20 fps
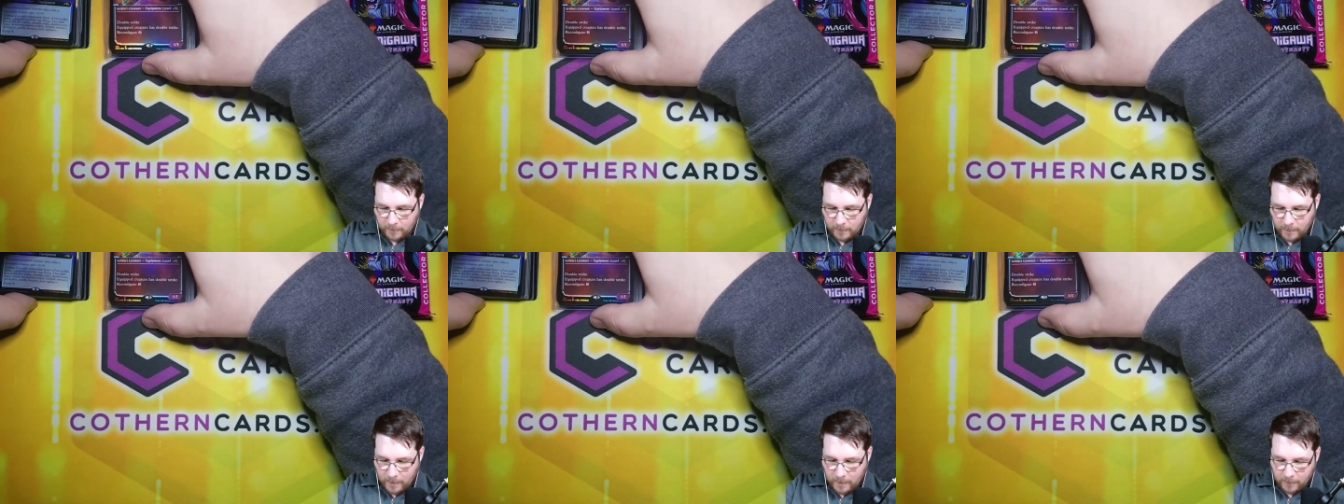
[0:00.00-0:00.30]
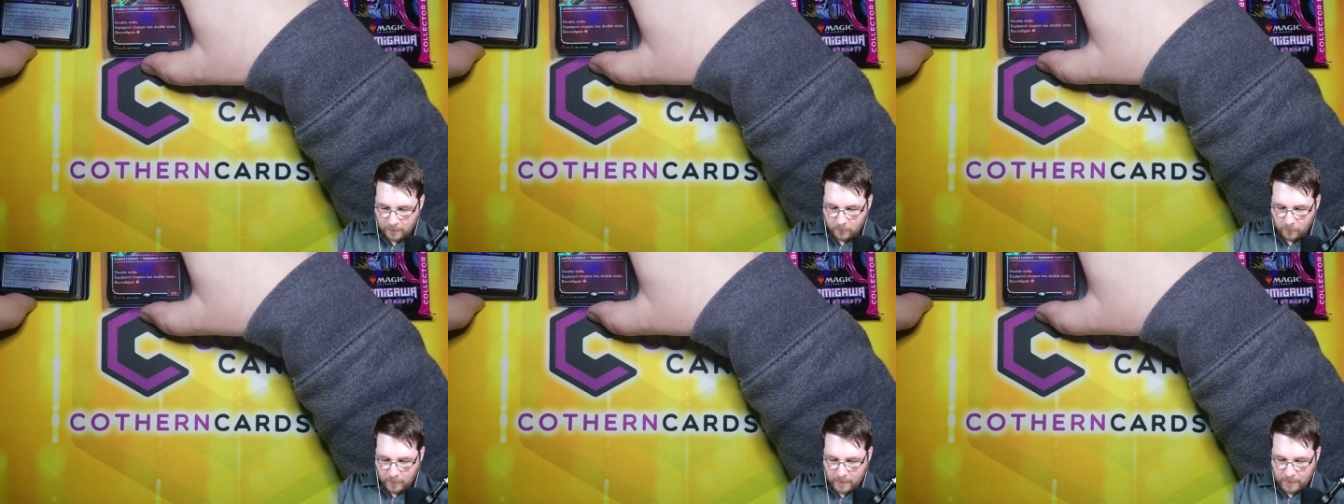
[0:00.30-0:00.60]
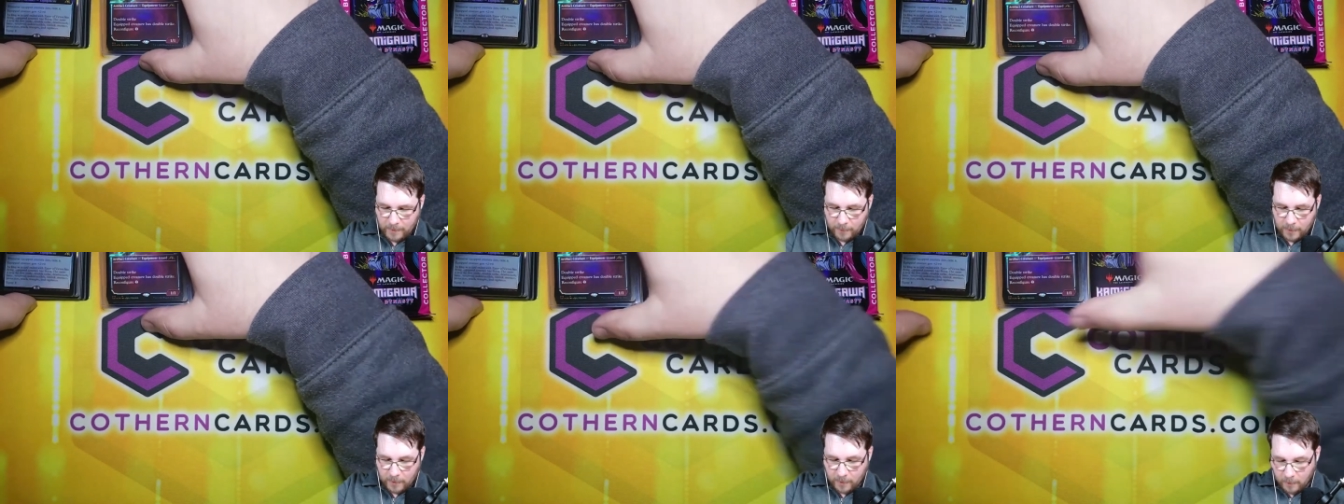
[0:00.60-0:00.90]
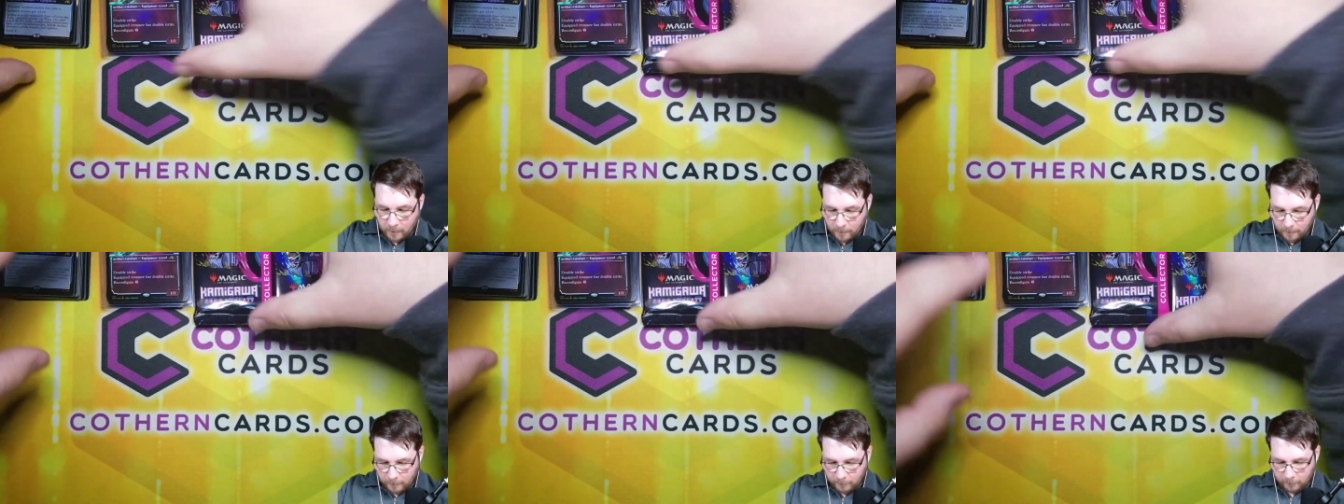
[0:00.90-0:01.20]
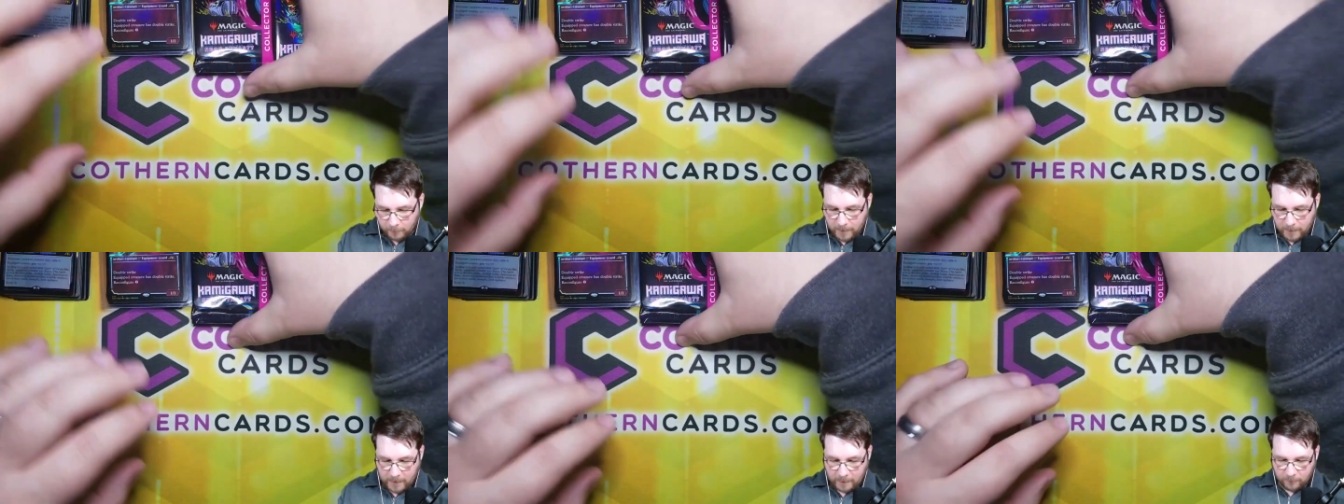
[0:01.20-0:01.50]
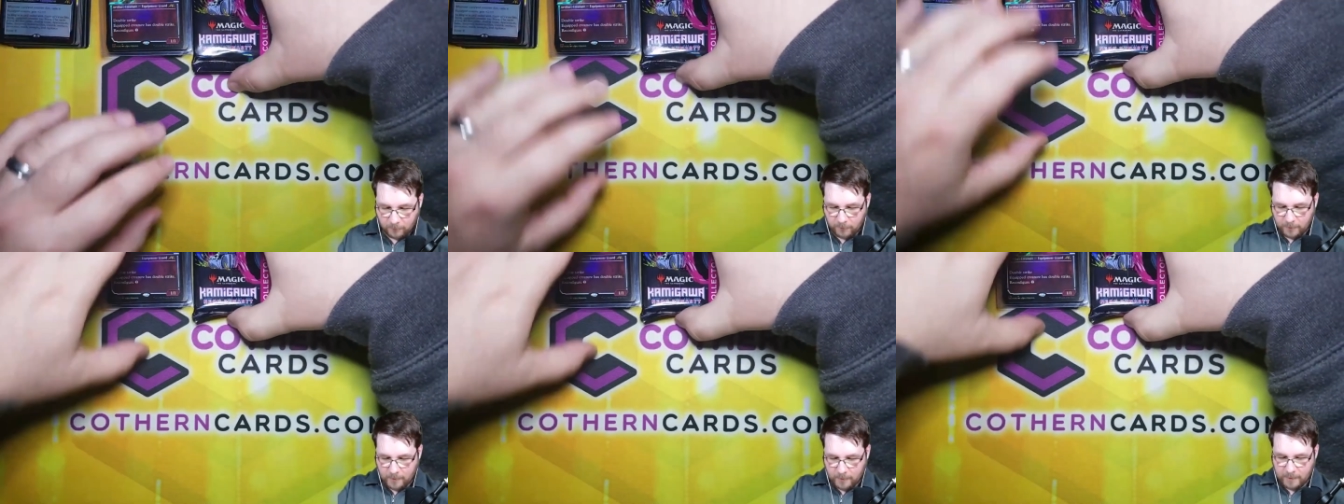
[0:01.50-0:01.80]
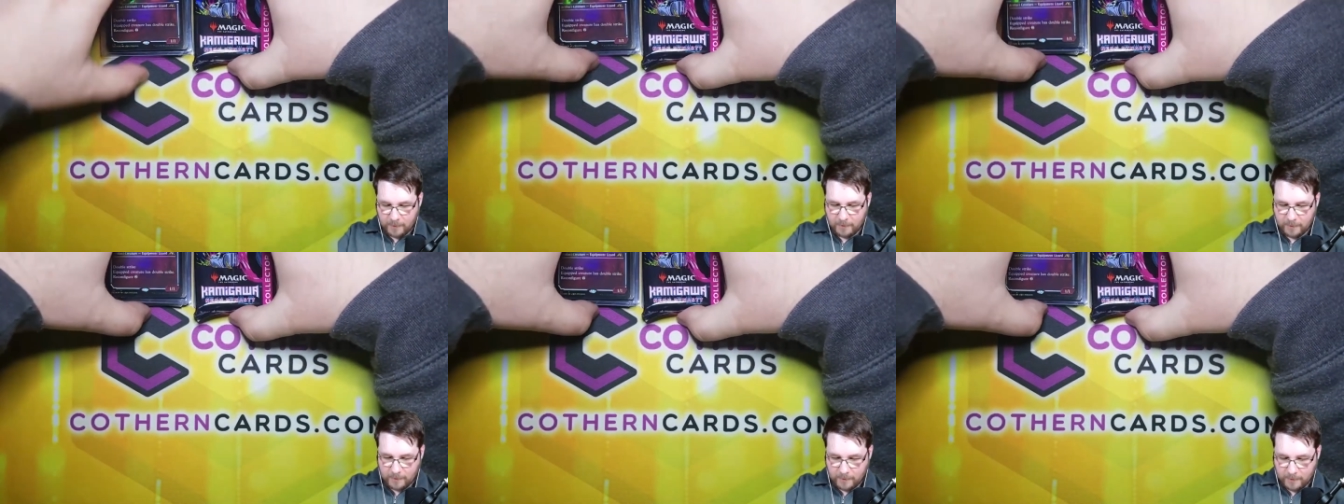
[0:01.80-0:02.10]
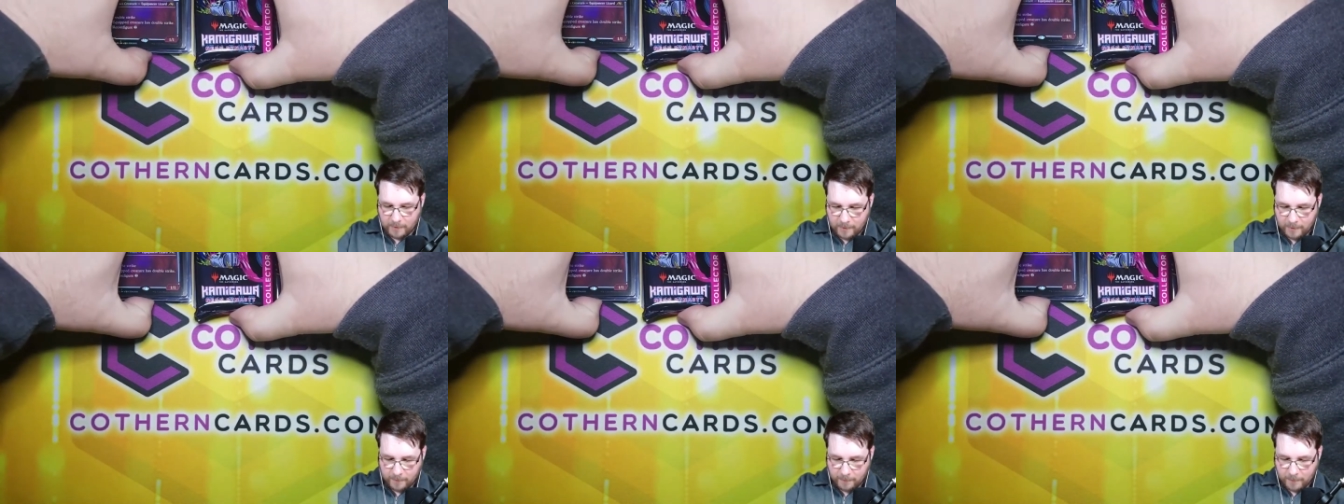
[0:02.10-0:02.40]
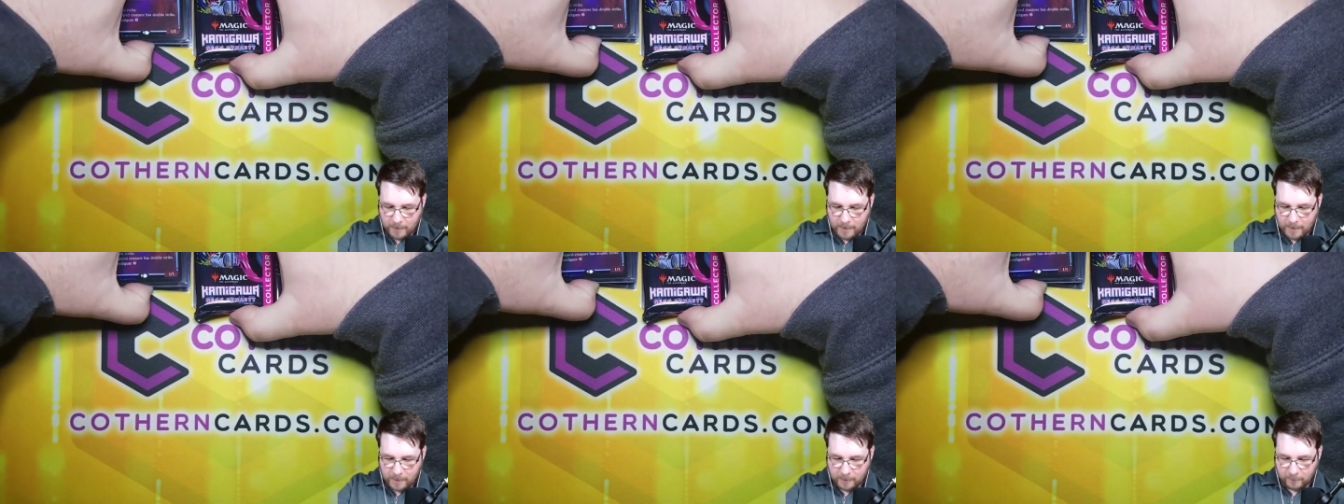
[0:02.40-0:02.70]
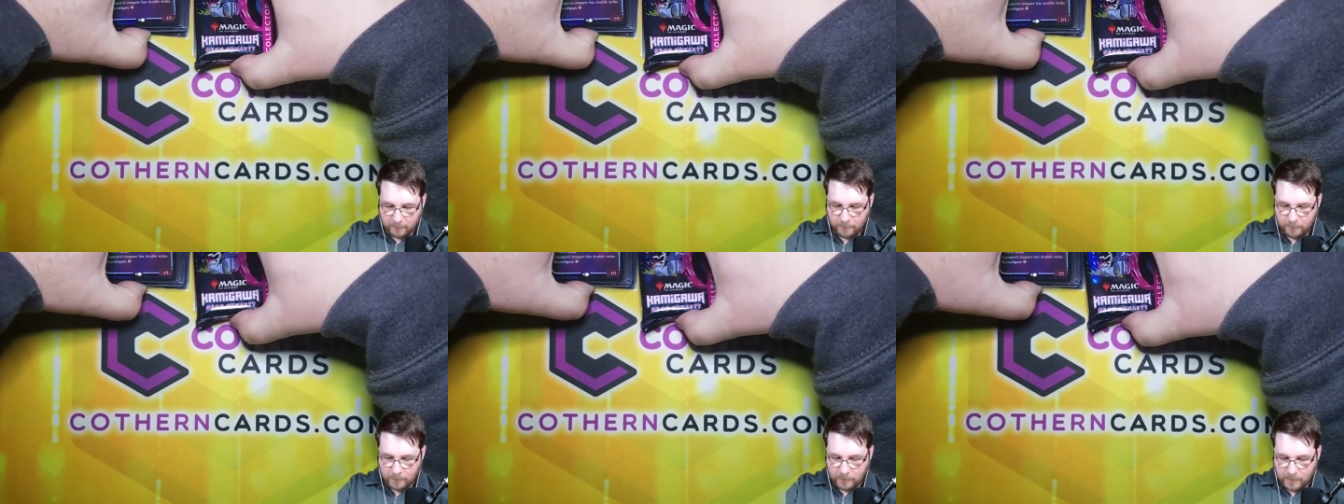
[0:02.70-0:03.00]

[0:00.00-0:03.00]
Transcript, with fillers: Not quite, but almost pays for the entire box.